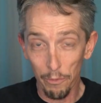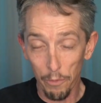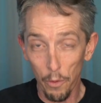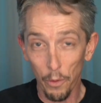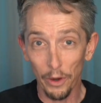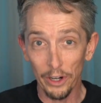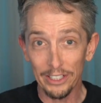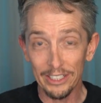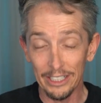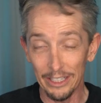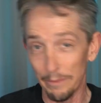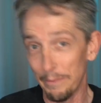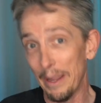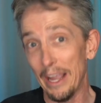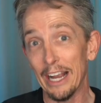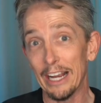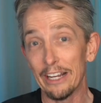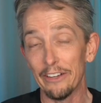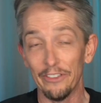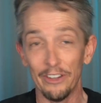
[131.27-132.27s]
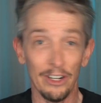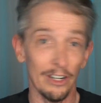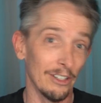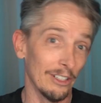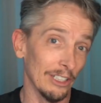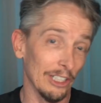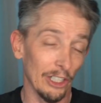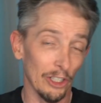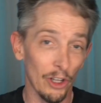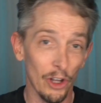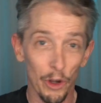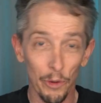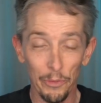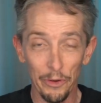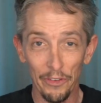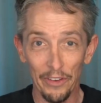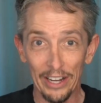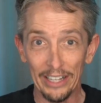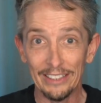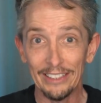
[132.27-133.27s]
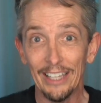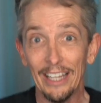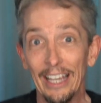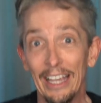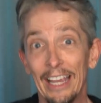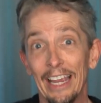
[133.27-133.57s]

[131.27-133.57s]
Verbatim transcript: ports in the back of our little home device,